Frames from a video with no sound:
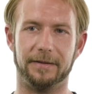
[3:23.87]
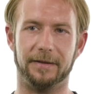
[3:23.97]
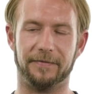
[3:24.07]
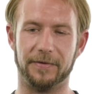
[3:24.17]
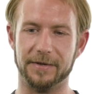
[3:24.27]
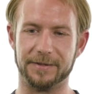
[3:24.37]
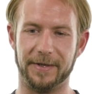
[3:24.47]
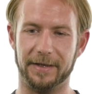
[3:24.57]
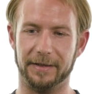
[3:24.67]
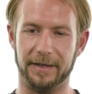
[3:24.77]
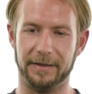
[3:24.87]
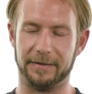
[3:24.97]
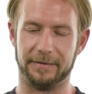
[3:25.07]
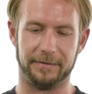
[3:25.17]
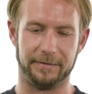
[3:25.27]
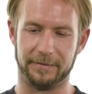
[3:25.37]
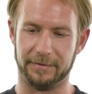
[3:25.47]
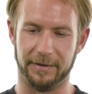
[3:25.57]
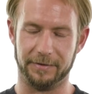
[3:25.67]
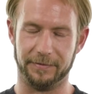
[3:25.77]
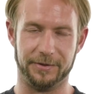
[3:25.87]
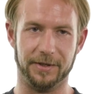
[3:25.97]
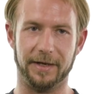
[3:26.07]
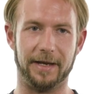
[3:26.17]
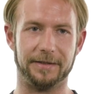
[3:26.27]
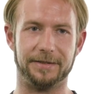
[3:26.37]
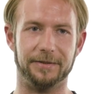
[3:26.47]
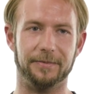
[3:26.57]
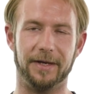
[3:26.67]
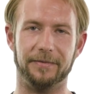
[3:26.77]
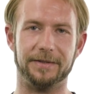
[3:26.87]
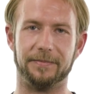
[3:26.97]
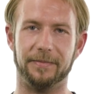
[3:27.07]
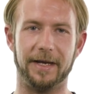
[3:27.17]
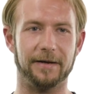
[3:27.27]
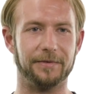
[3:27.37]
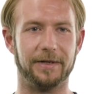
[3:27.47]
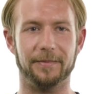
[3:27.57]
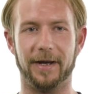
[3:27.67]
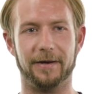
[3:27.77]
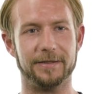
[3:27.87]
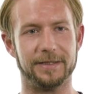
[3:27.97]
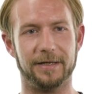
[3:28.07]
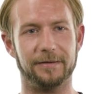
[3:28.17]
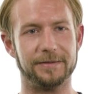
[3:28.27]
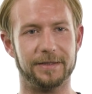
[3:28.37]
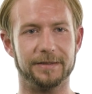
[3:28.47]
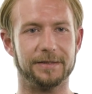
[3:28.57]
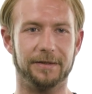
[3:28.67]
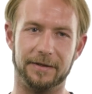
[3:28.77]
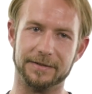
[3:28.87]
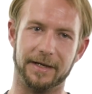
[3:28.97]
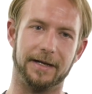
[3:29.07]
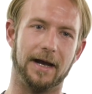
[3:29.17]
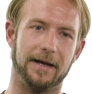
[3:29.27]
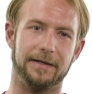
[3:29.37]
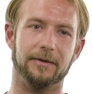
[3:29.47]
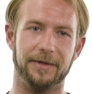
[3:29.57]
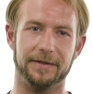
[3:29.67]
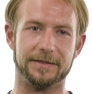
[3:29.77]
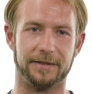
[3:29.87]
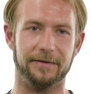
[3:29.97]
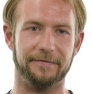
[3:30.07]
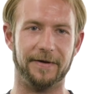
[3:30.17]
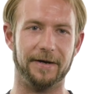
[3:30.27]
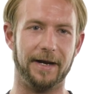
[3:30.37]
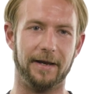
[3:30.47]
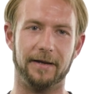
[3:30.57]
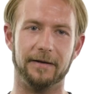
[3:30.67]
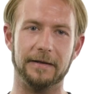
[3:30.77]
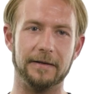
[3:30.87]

Of course, man, like like drug addicts do, man, we make everything about ourselves. And so I was like, God dealt me this unfair hand.